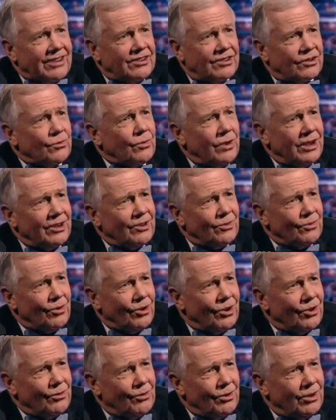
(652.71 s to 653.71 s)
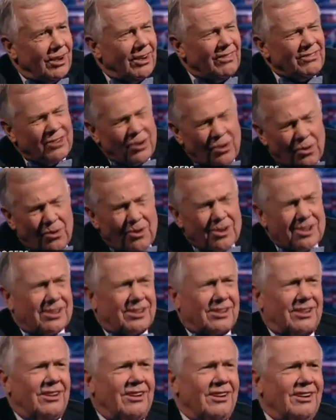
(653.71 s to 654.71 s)
That's the way the world works. Of
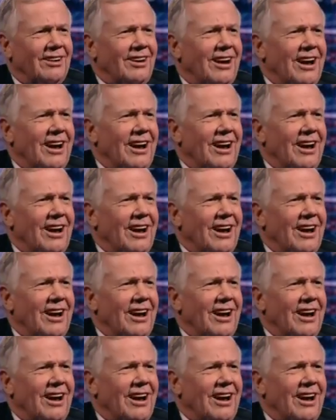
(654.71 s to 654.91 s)
course.